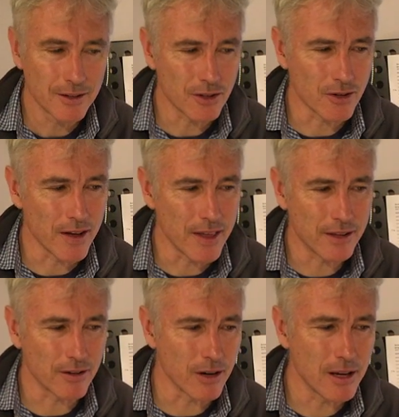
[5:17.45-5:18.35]
Just try
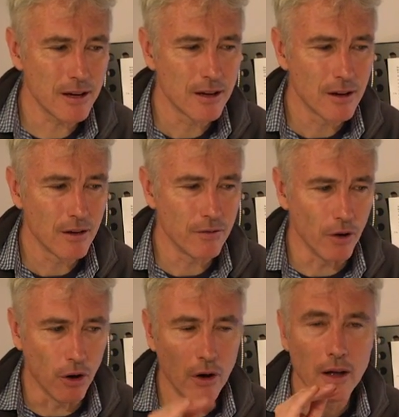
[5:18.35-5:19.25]
that, 3,
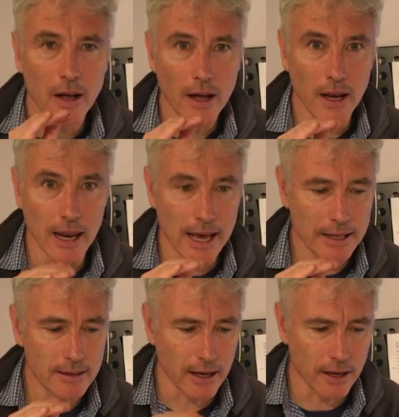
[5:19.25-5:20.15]
4.
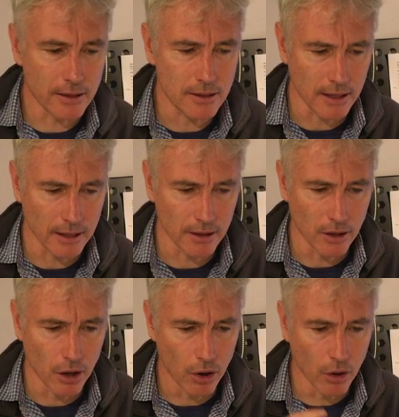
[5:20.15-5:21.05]
Let us sing
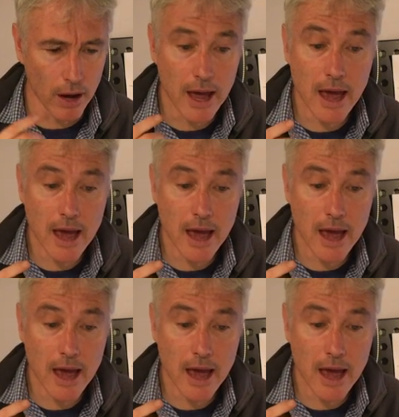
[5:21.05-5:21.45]
Noel.